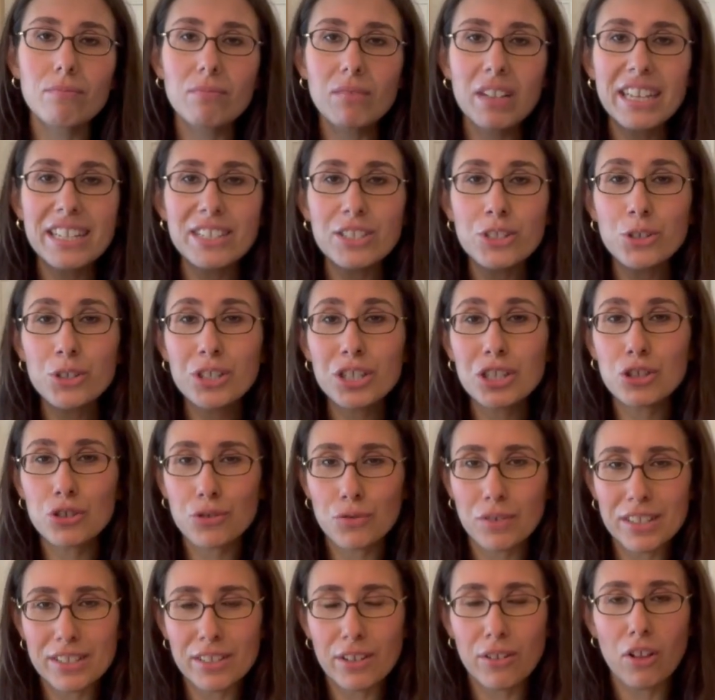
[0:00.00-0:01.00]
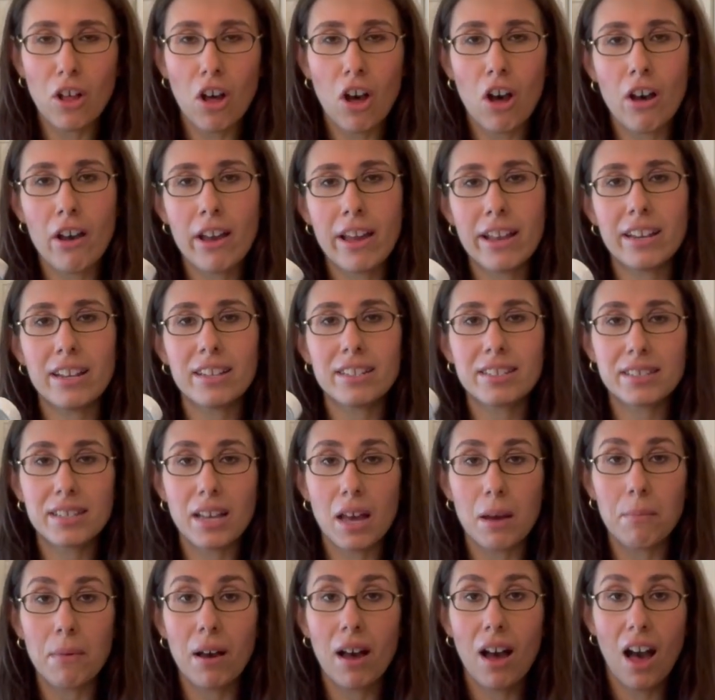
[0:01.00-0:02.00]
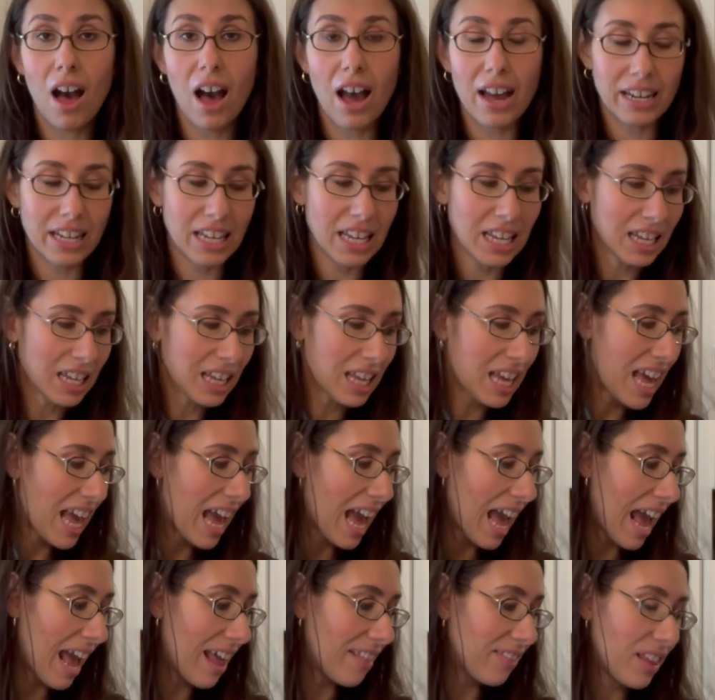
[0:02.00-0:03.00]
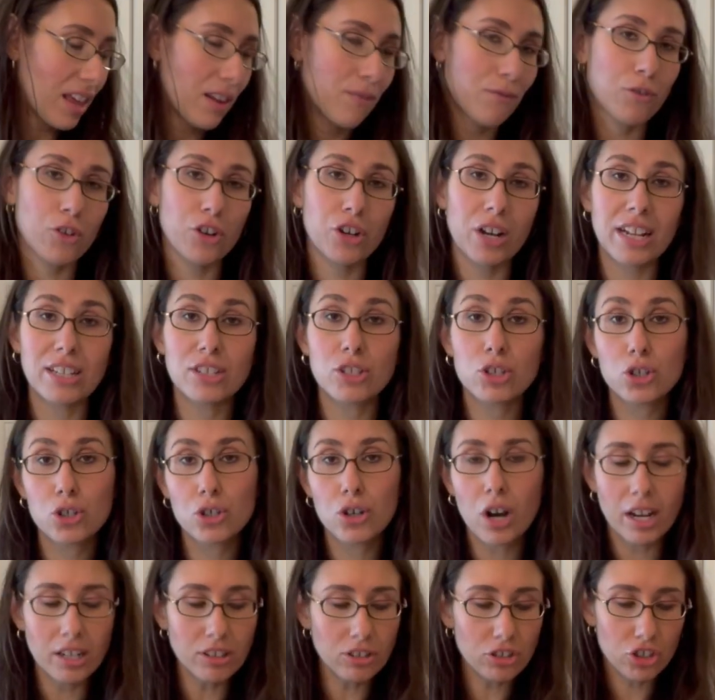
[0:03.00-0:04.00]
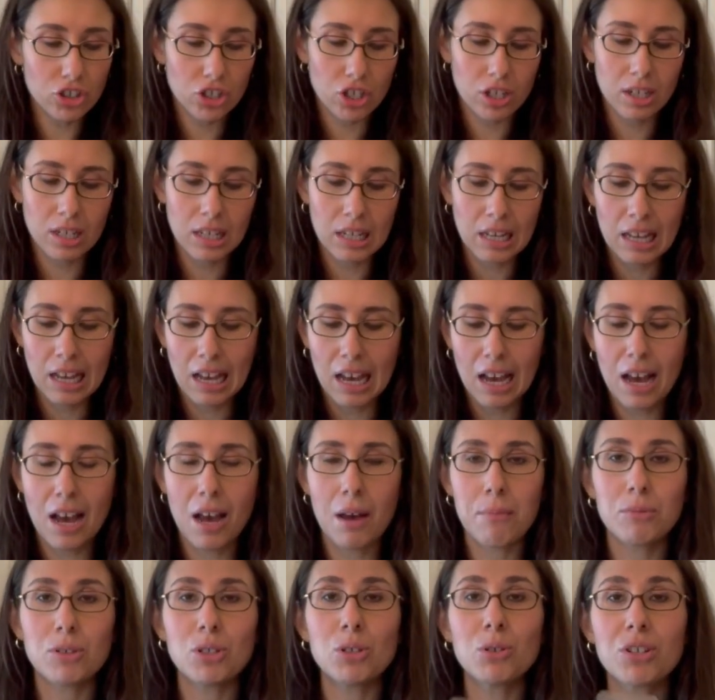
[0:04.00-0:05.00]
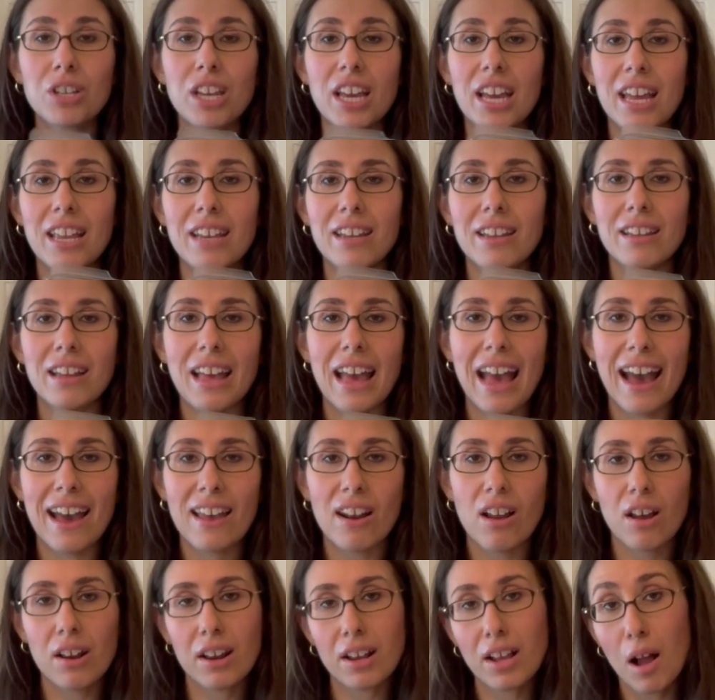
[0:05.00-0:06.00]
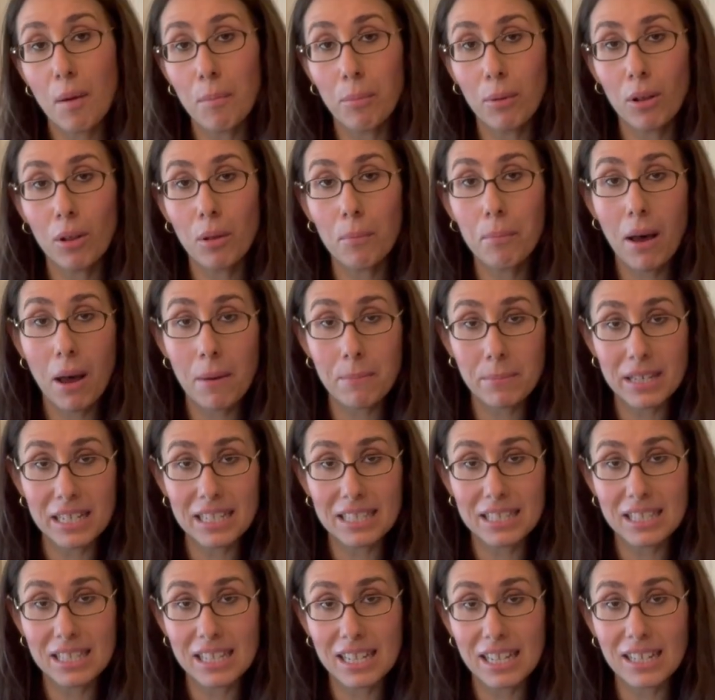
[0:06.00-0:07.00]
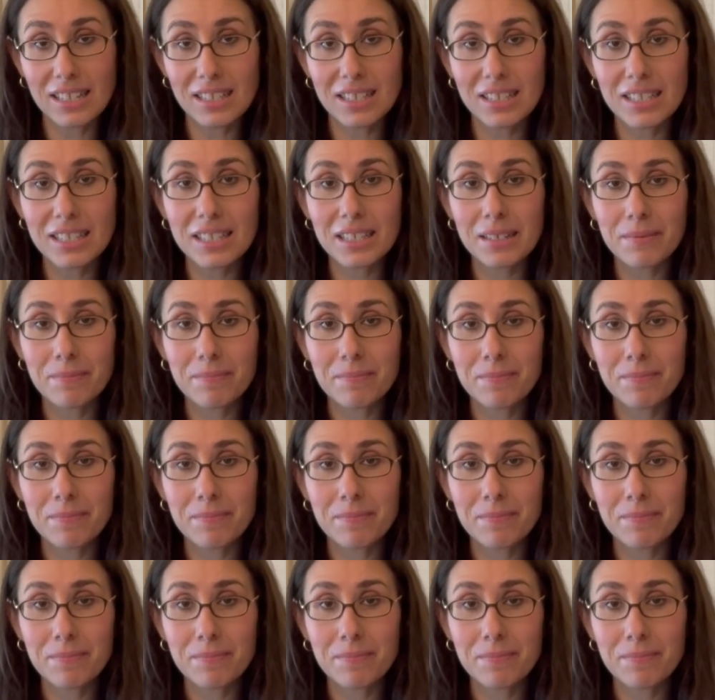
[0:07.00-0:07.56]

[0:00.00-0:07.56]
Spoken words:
is you can drizzle on some honey, and then for a nice crunch, you can add on a couple pumpkin seeds.